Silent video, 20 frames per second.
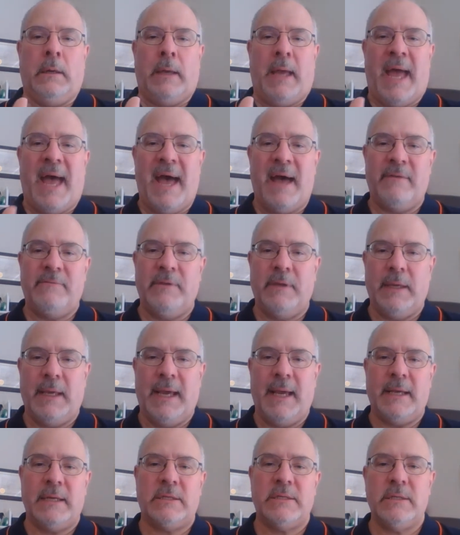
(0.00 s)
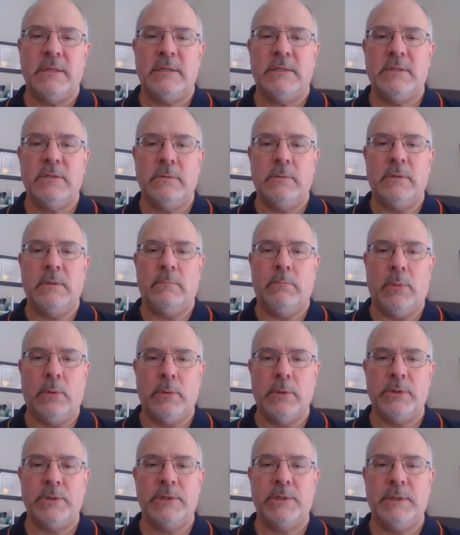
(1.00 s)
having access to an
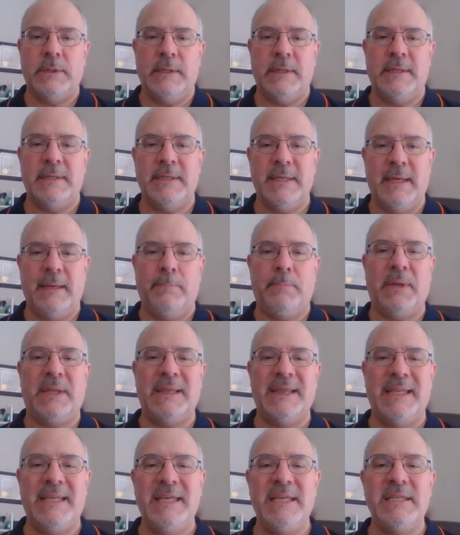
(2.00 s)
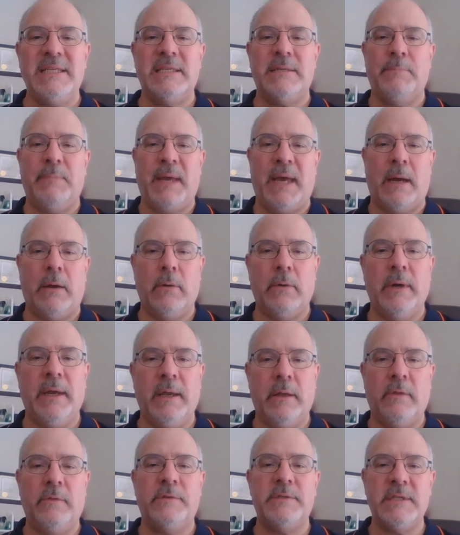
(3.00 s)
abortion is a police power,
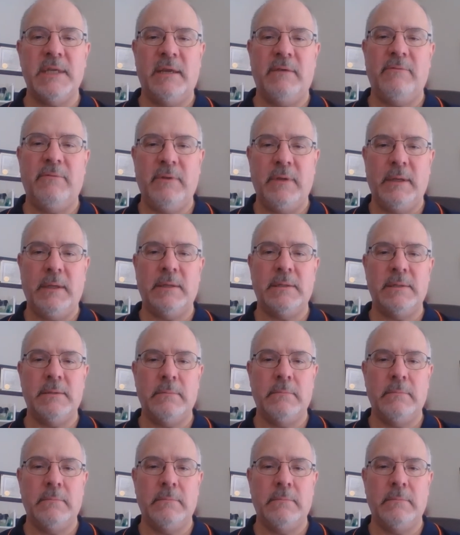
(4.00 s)
health, safety,